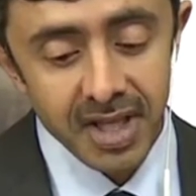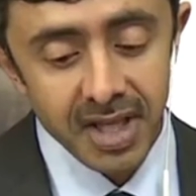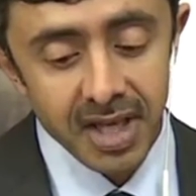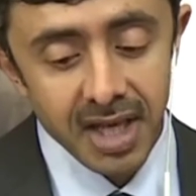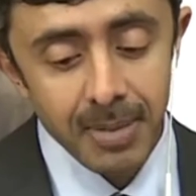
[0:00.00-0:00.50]

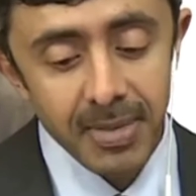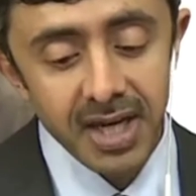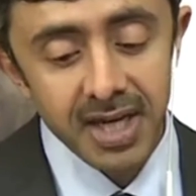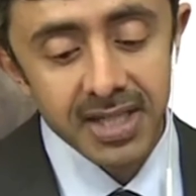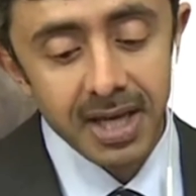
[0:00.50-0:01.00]
stable
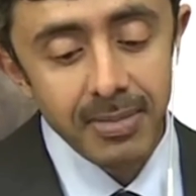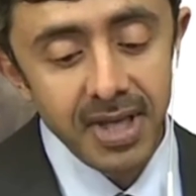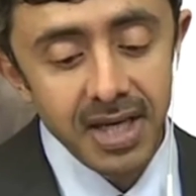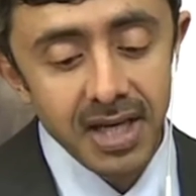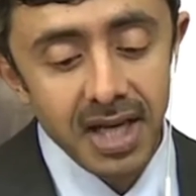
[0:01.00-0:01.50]
supply
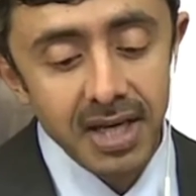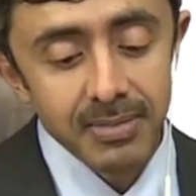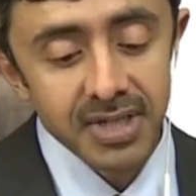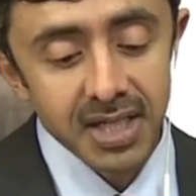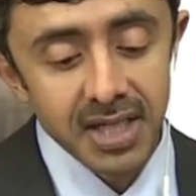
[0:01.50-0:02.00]
of the
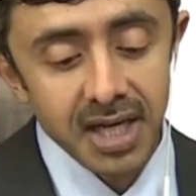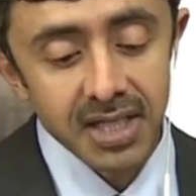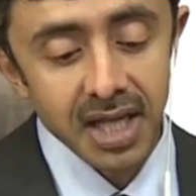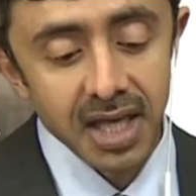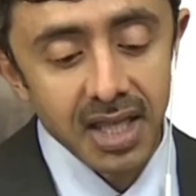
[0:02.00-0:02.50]

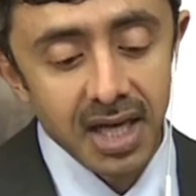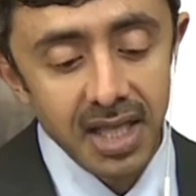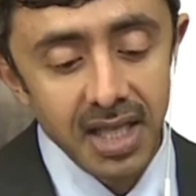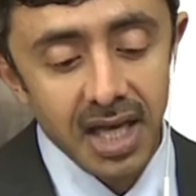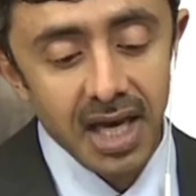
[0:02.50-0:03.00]

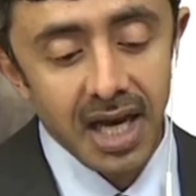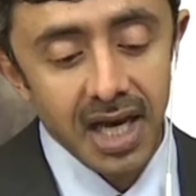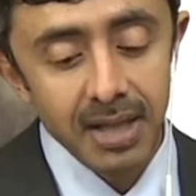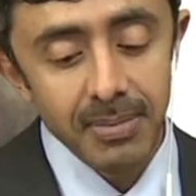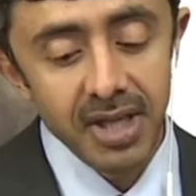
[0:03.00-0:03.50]
energy
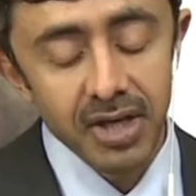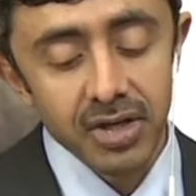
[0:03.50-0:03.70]
carriers.